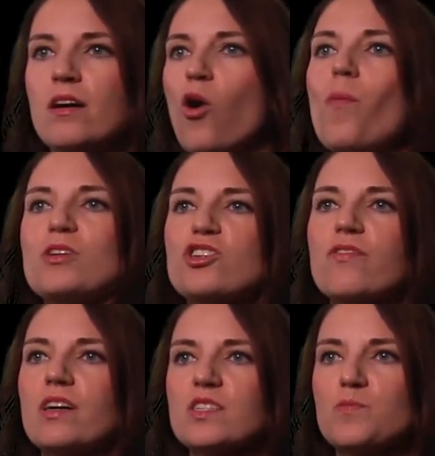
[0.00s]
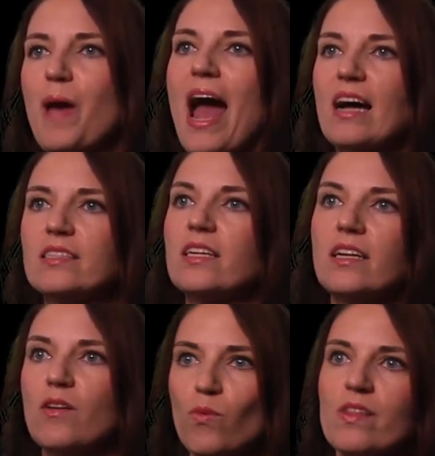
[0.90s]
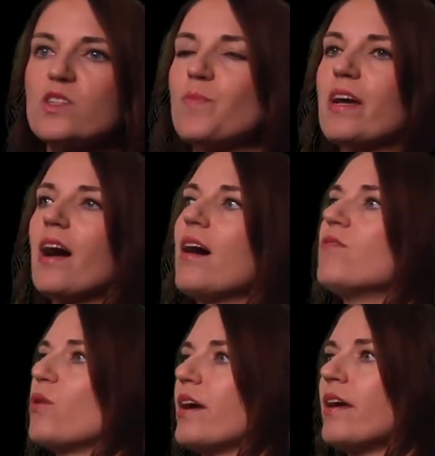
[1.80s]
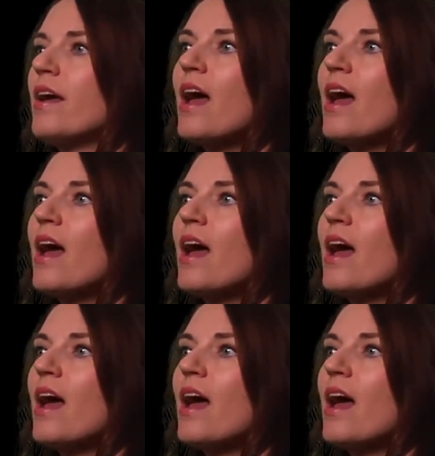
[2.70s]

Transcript: a whole bunch of us packed in, and we're in this big convoy.